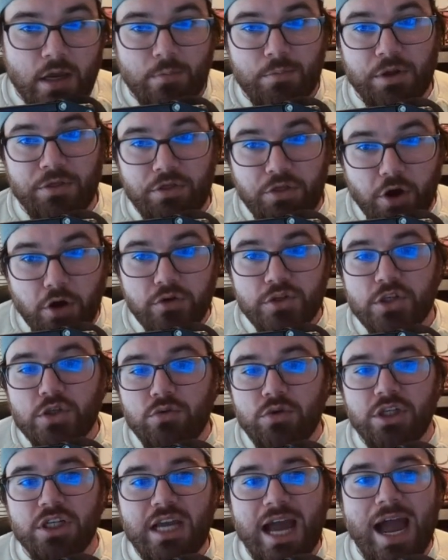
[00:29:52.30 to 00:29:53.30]
But those
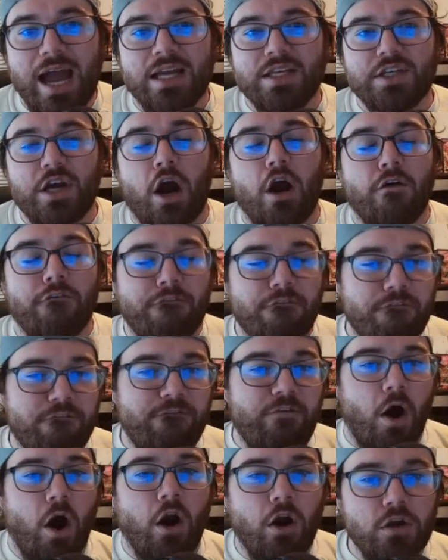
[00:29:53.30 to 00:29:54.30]
three guys are
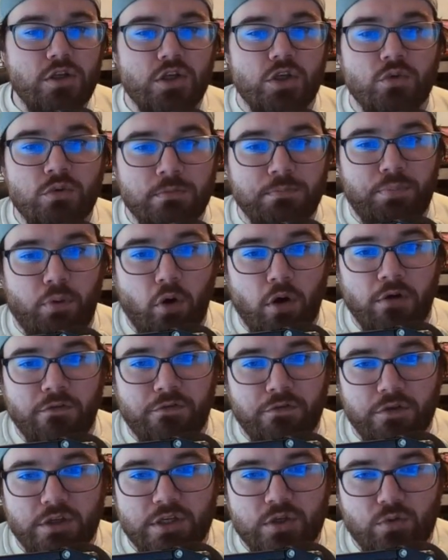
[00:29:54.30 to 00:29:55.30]
far too important
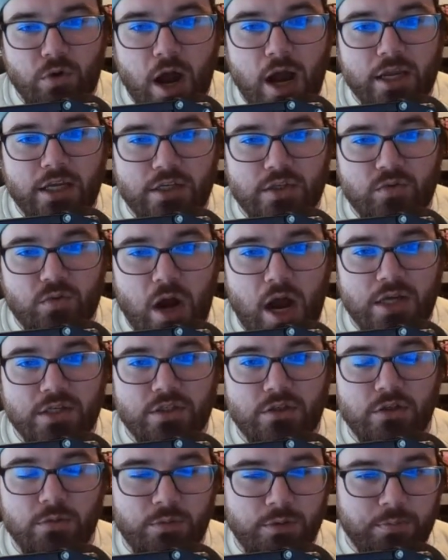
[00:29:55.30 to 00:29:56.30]
for this Rockies
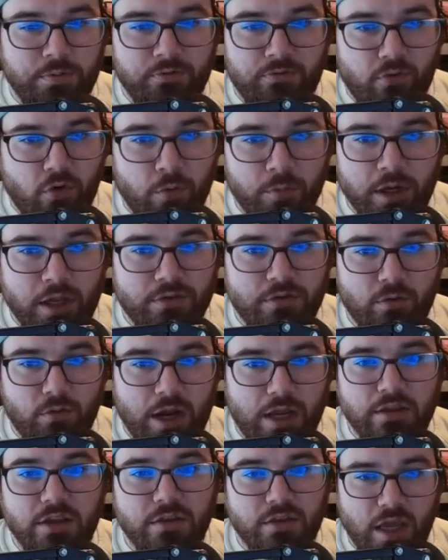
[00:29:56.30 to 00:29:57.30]
roster to be performing at the
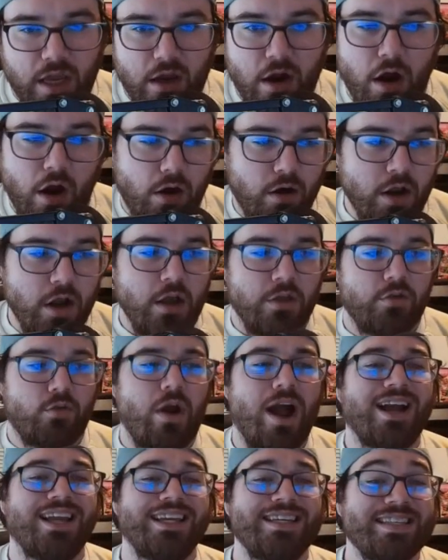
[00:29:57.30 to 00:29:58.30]
rate that they are. The
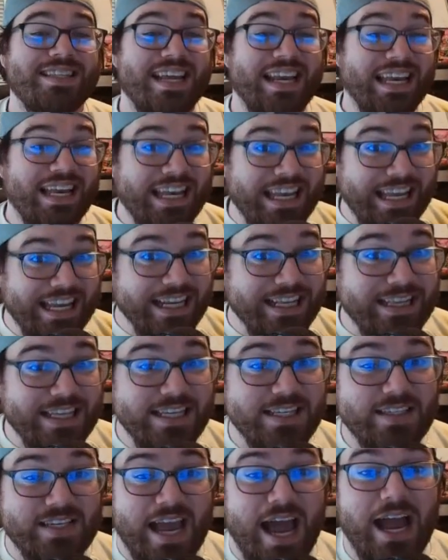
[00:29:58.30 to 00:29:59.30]
Rockies need
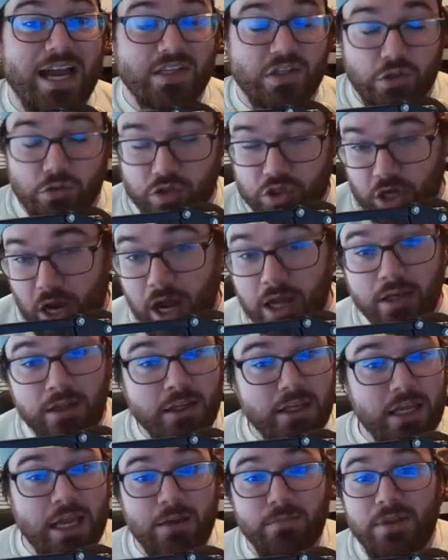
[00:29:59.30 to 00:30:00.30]
these guys. You saw it in the
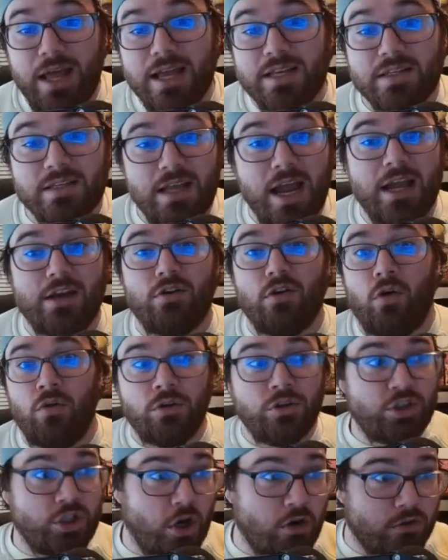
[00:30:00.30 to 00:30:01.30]
game last night.
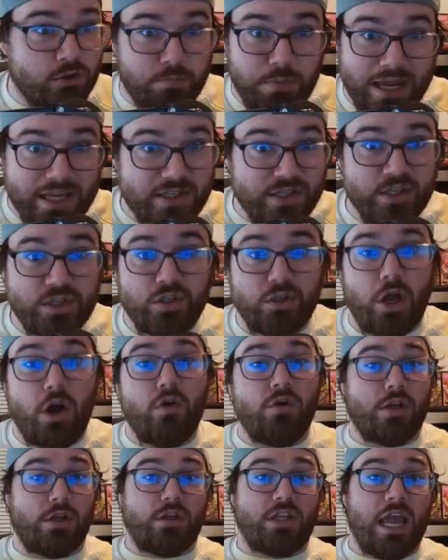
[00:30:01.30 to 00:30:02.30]
Nolan Jones, bases
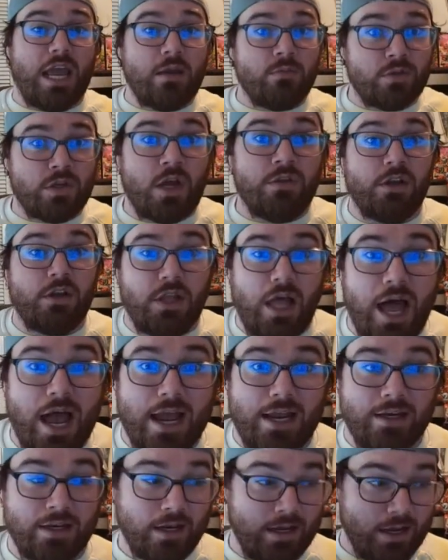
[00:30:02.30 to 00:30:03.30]
loaded, games
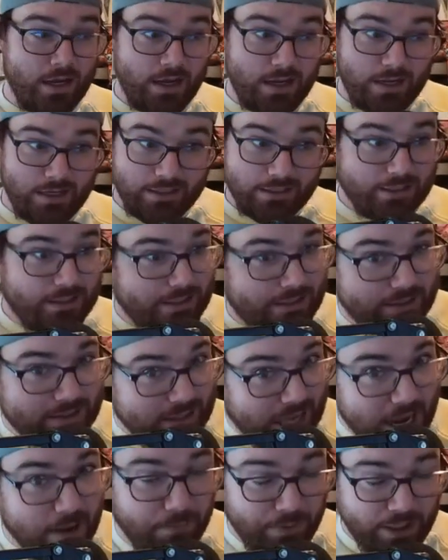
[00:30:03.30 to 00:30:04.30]
line.
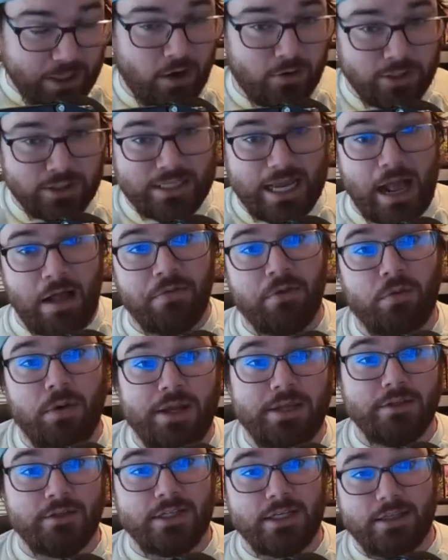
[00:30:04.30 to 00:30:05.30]
Can't be going down the way
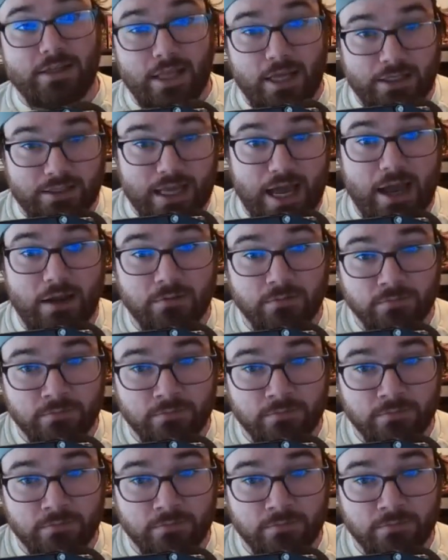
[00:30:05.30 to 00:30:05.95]
you did like that.